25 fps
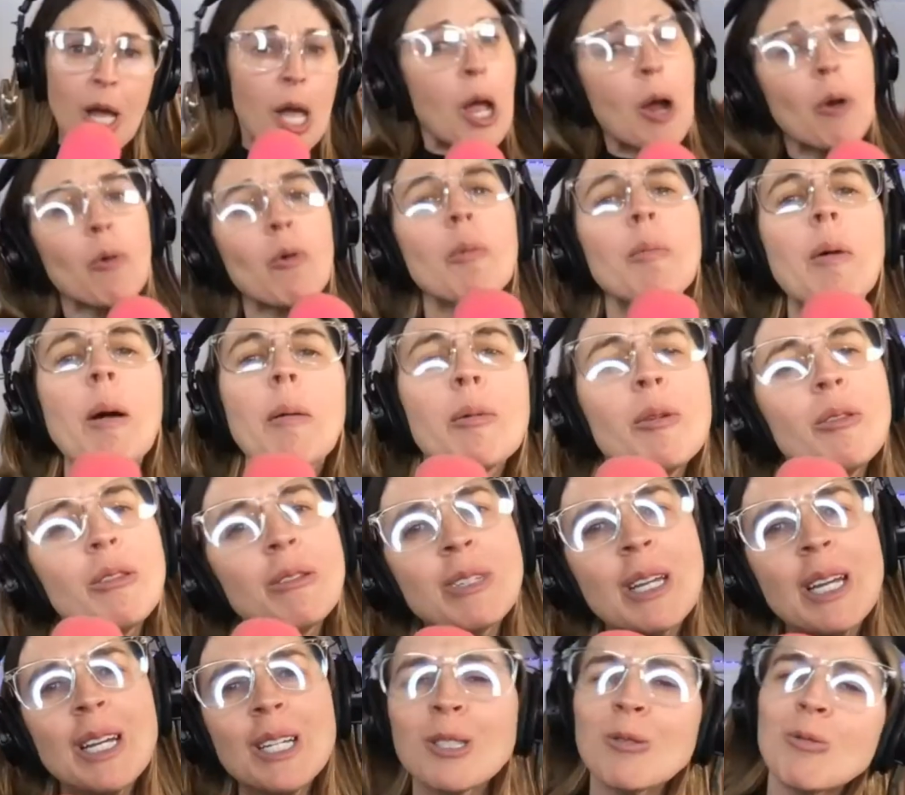Remember the
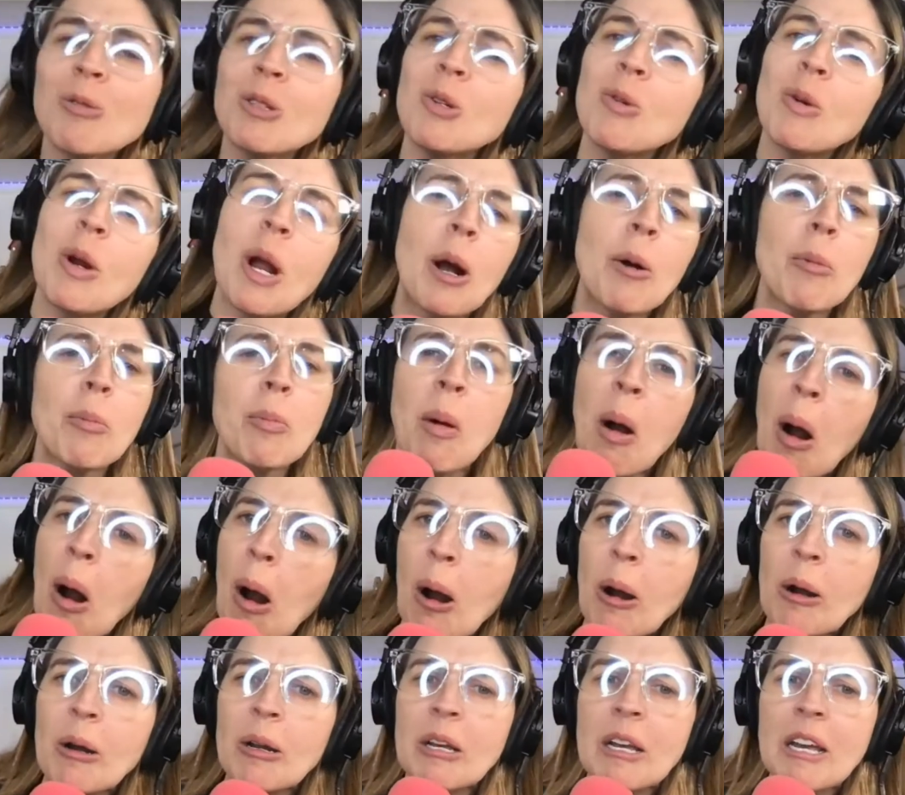days when you were out
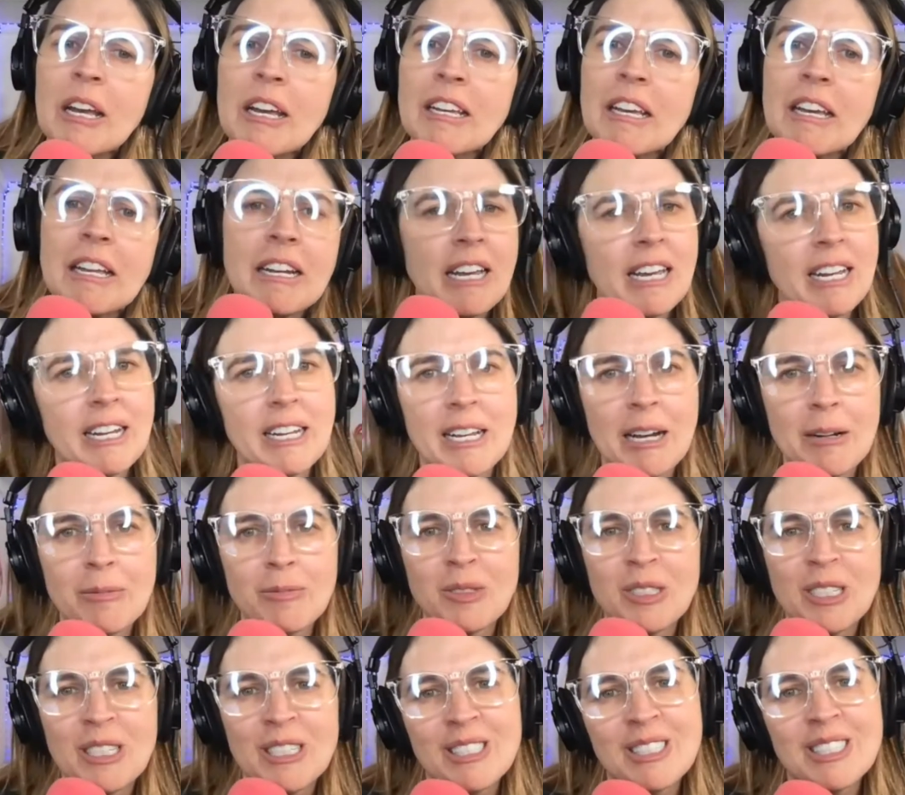partying and hitting
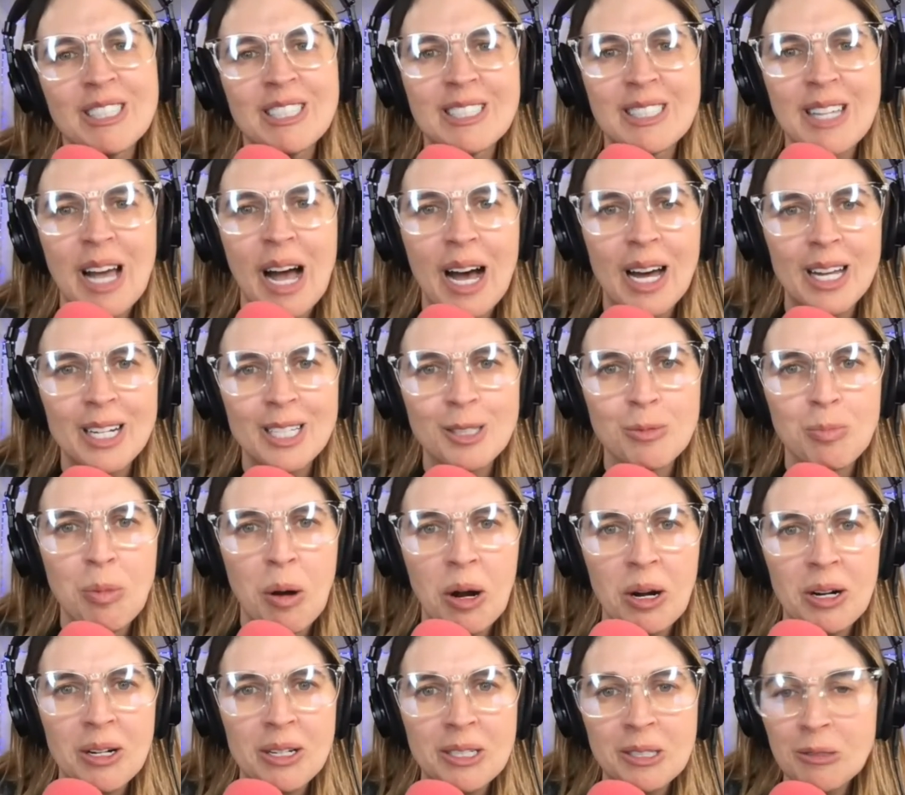up DC's hottest
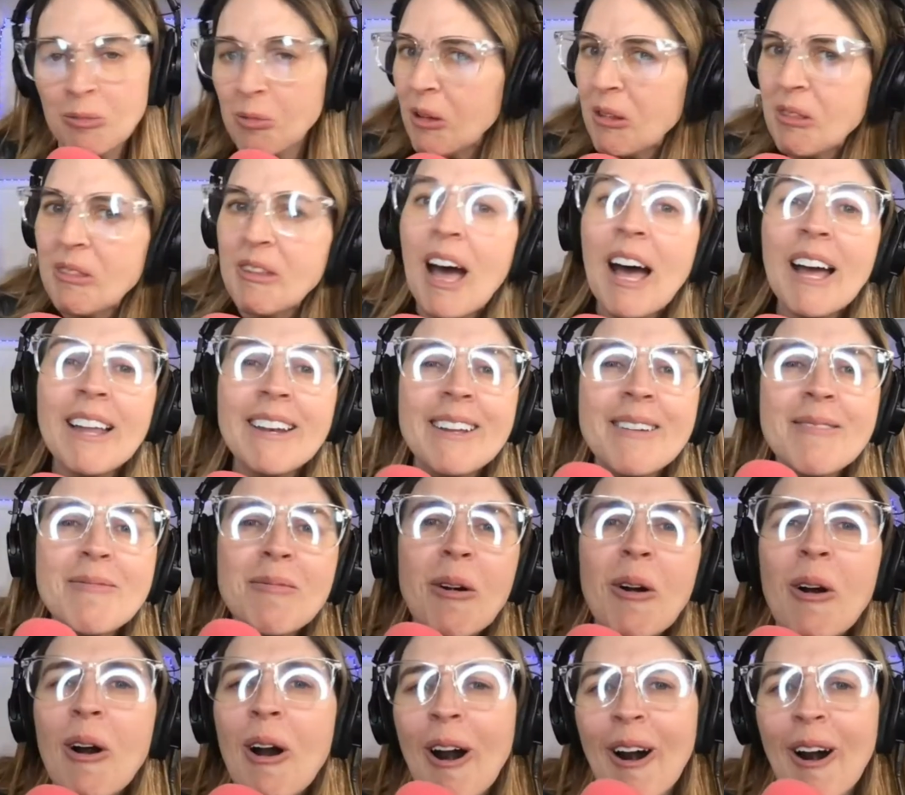parties? Well, not anymore.